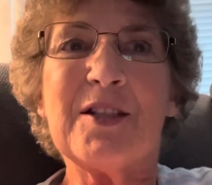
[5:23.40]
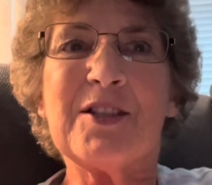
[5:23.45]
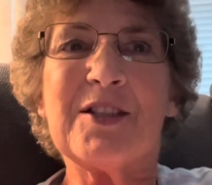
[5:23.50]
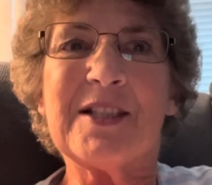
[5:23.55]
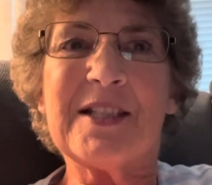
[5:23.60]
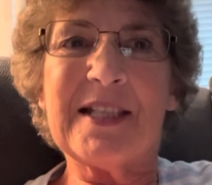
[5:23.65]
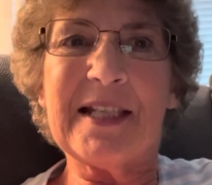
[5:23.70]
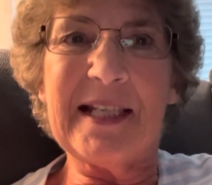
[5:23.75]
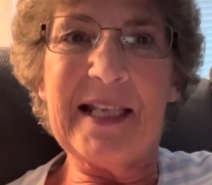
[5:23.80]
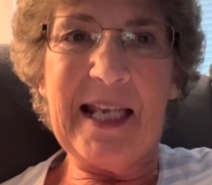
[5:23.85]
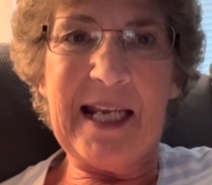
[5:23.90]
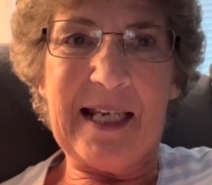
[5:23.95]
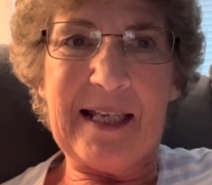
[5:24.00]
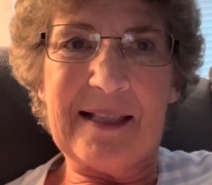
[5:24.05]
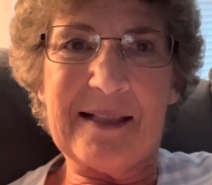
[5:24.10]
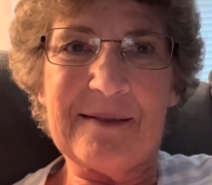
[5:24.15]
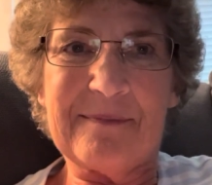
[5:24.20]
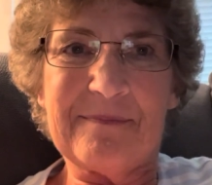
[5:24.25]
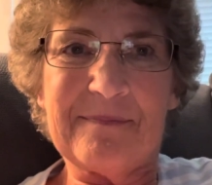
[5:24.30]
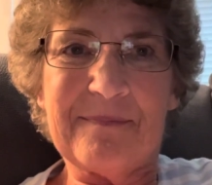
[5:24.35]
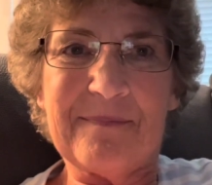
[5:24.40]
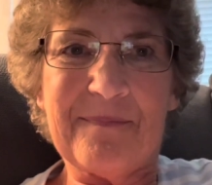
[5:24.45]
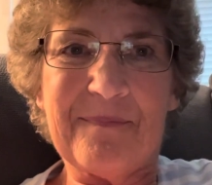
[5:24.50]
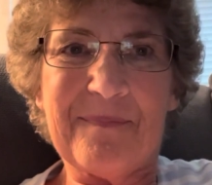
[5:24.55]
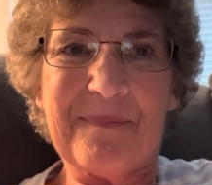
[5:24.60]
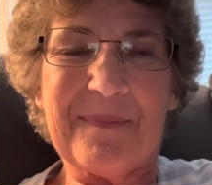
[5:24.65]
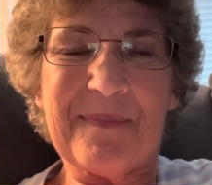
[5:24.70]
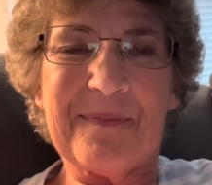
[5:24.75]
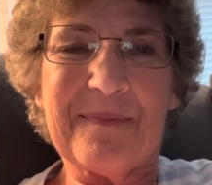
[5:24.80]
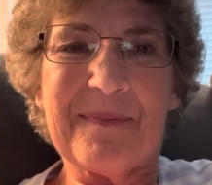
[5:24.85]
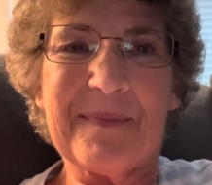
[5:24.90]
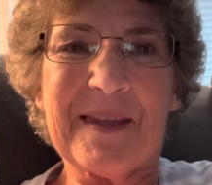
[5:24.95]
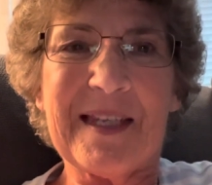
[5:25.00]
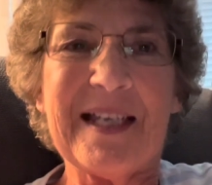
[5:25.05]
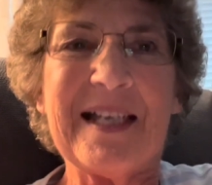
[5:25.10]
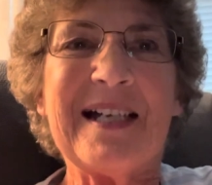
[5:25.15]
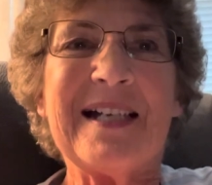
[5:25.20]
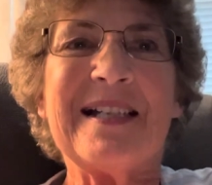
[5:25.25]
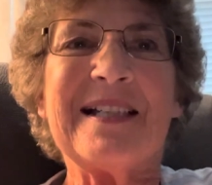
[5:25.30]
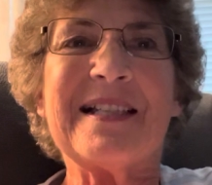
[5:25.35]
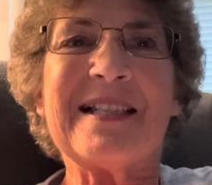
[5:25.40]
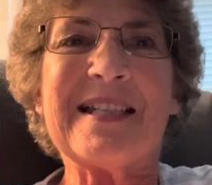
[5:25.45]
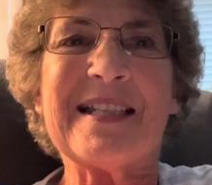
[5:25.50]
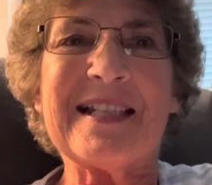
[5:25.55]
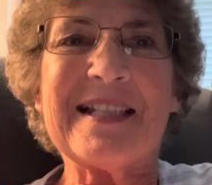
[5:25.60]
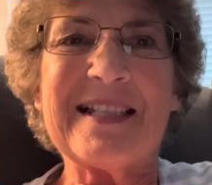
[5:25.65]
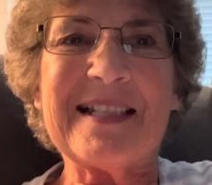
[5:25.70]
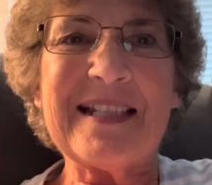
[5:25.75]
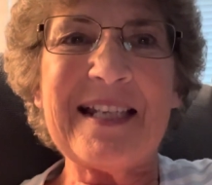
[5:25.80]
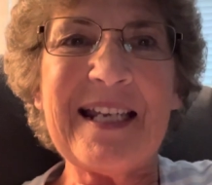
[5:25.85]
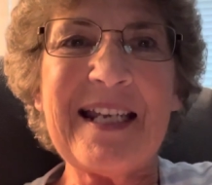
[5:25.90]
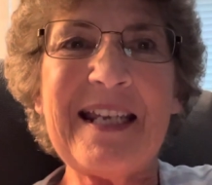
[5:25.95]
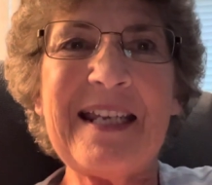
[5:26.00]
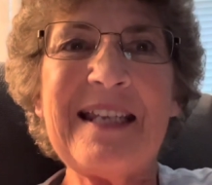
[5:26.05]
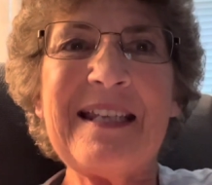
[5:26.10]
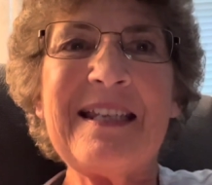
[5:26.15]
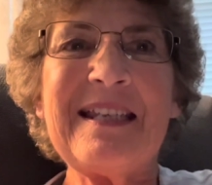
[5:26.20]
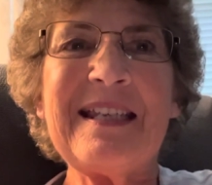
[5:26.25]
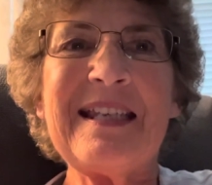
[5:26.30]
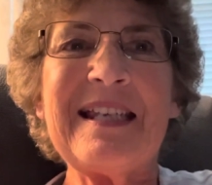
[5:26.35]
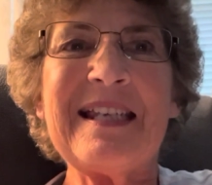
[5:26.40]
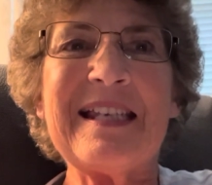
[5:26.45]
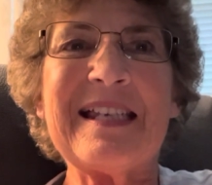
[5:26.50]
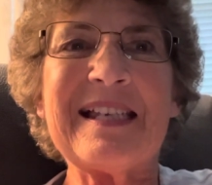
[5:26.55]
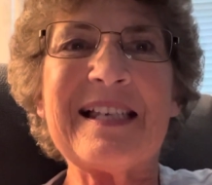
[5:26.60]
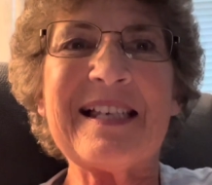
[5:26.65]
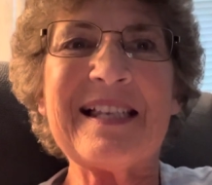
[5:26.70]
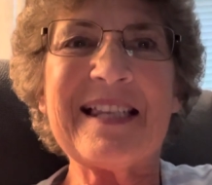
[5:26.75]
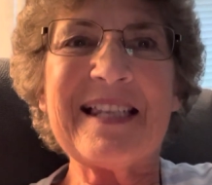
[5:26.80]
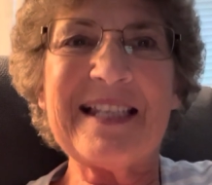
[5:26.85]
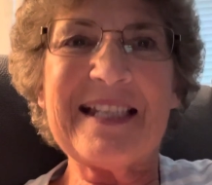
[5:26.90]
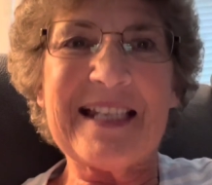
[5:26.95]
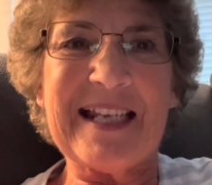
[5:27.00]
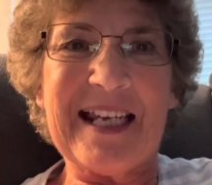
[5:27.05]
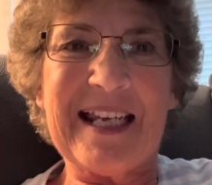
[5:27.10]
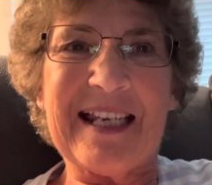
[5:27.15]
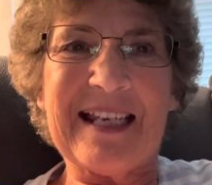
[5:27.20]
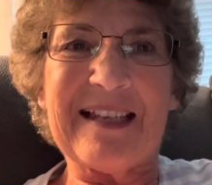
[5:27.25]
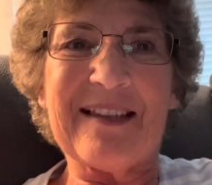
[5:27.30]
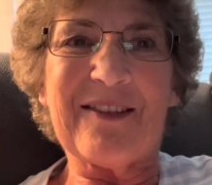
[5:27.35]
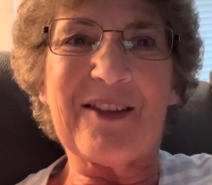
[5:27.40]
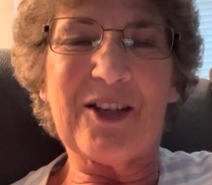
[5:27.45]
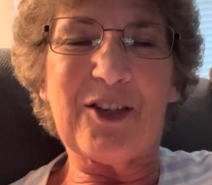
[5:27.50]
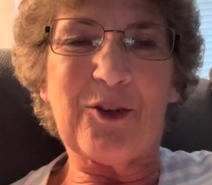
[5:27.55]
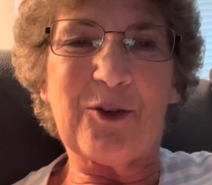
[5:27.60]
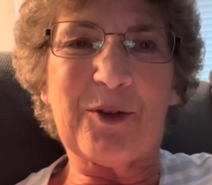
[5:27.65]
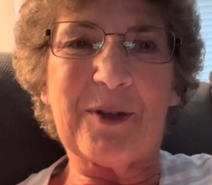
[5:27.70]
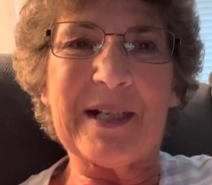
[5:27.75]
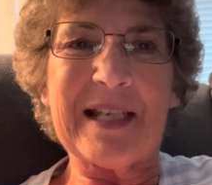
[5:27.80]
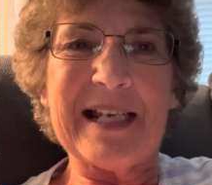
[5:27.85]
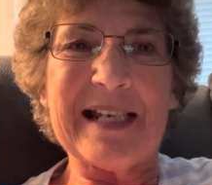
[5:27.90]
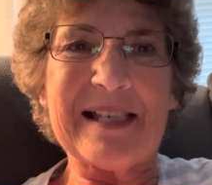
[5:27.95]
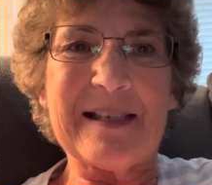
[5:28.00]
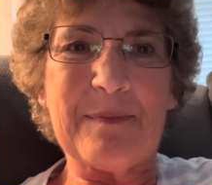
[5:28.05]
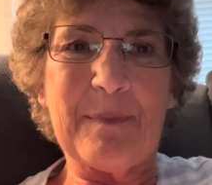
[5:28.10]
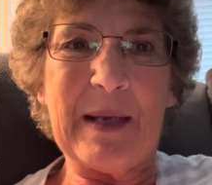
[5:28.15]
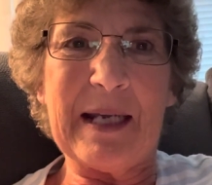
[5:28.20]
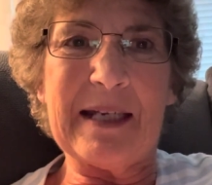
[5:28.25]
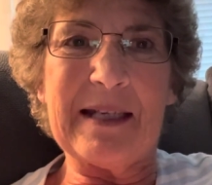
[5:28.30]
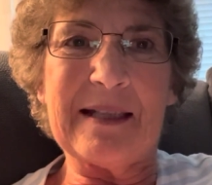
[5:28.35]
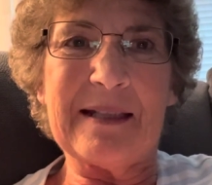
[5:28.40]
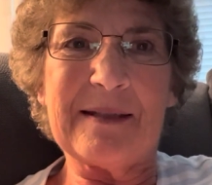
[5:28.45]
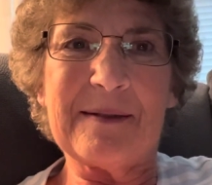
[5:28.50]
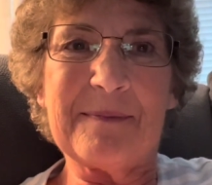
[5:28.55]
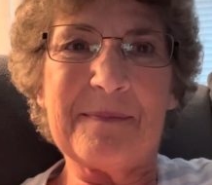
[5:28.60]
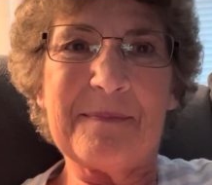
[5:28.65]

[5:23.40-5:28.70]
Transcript: Today. Today is the day the Lord has made.